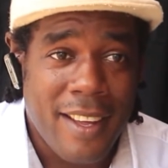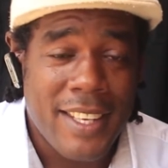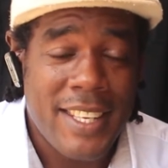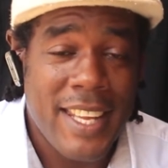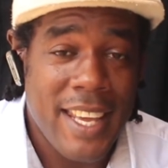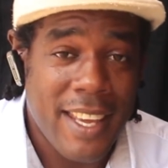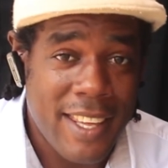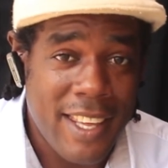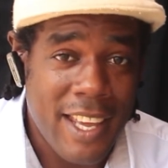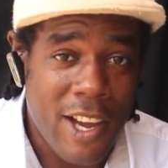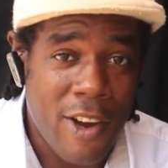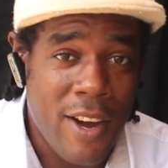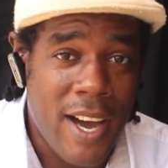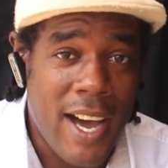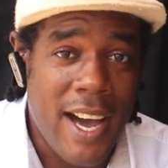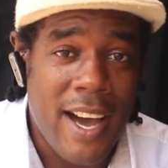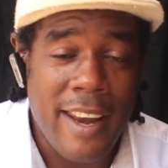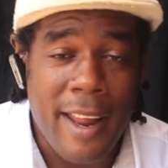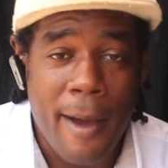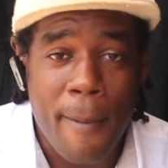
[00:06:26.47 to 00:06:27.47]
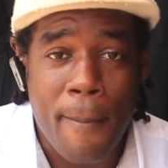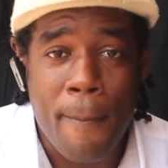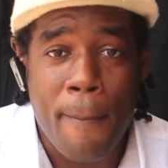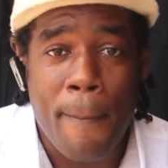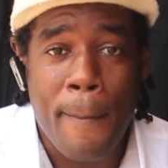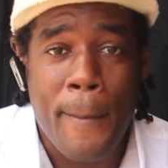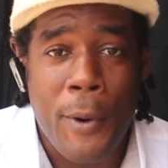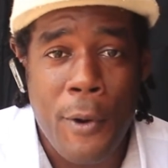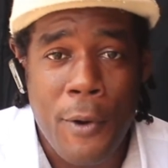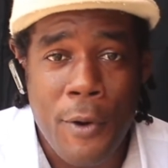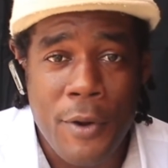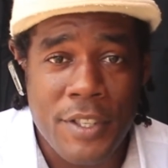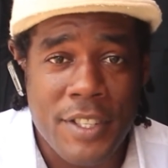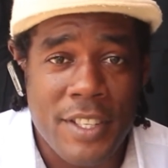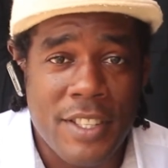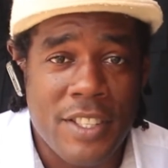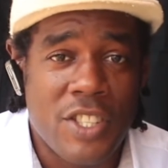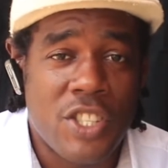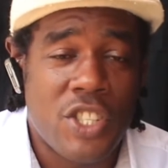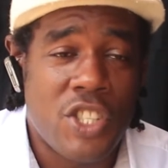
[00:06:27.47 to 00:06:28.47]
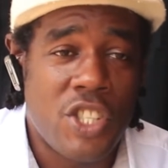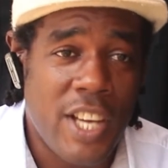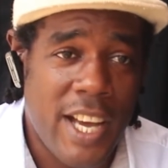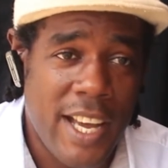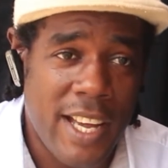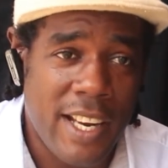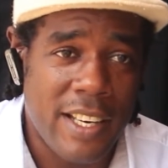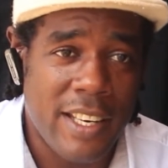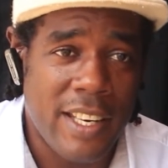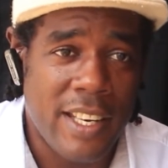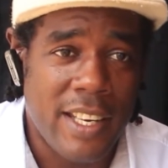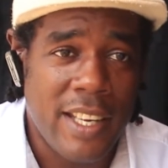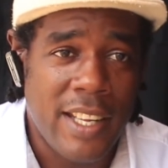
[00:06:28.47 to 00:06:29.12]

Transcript: take care of other person's child,